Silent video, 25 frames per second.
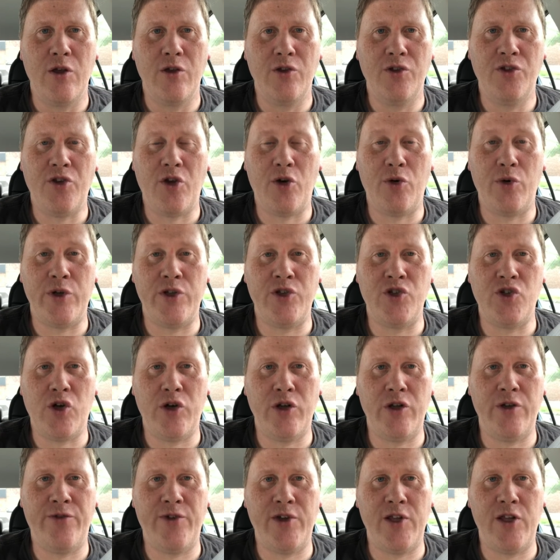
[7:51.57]
So
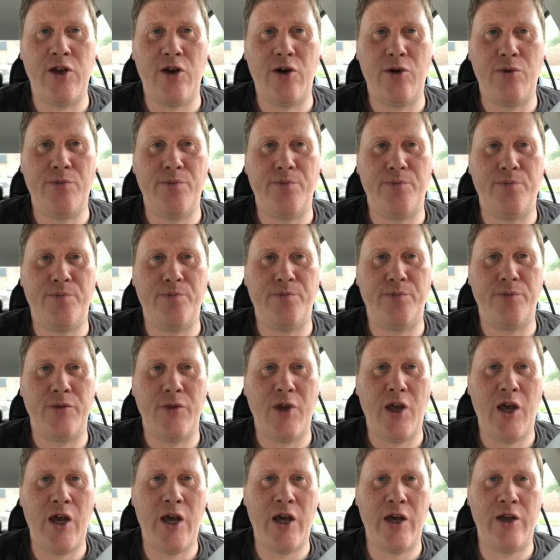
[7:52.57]
enjoy the video,
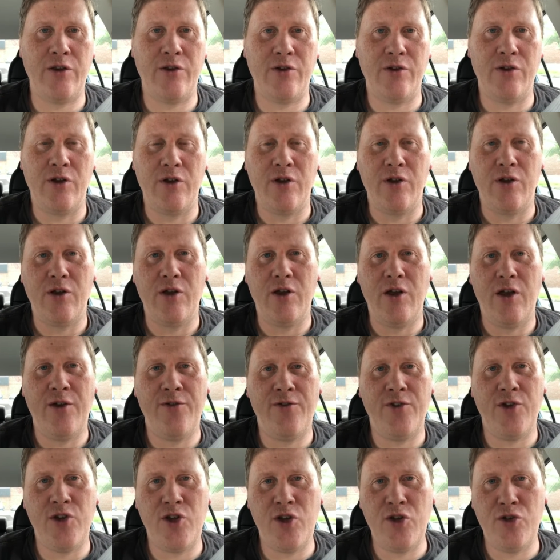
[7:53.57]
and
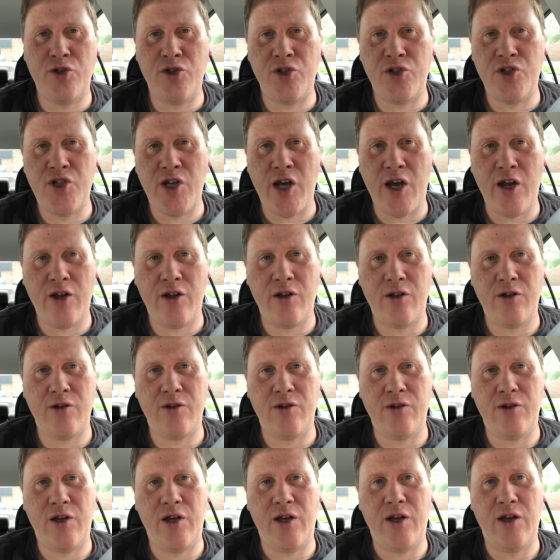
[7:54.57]
if you're new to the channel,
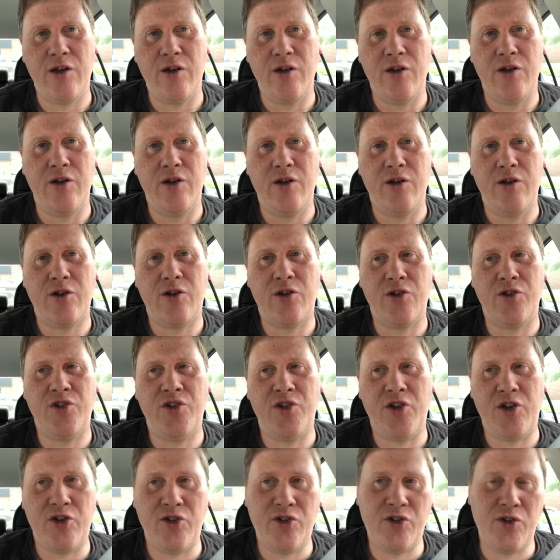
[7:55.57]

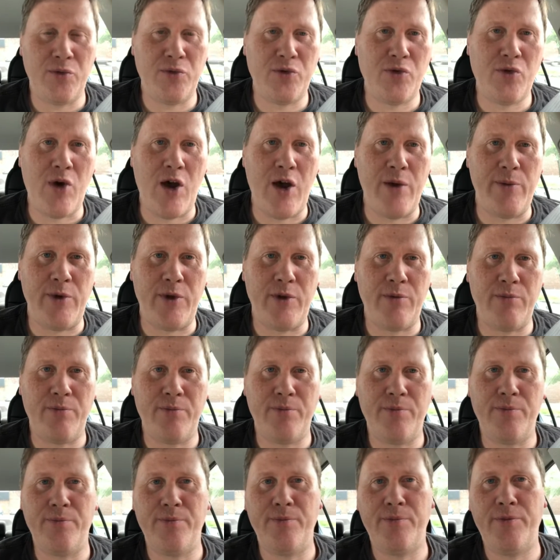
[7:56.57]
consider subscribing.
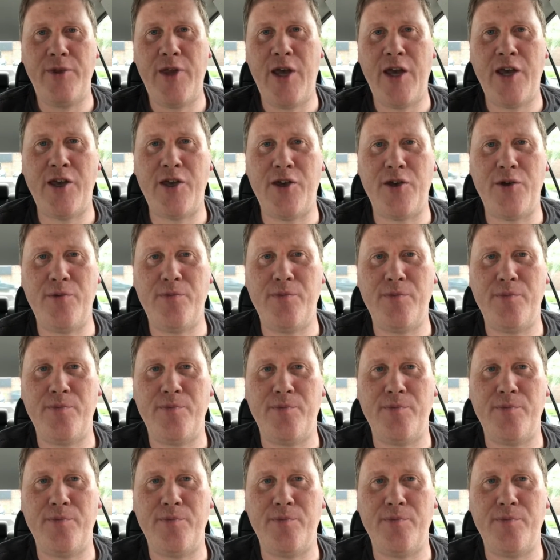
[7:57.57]
Thank you.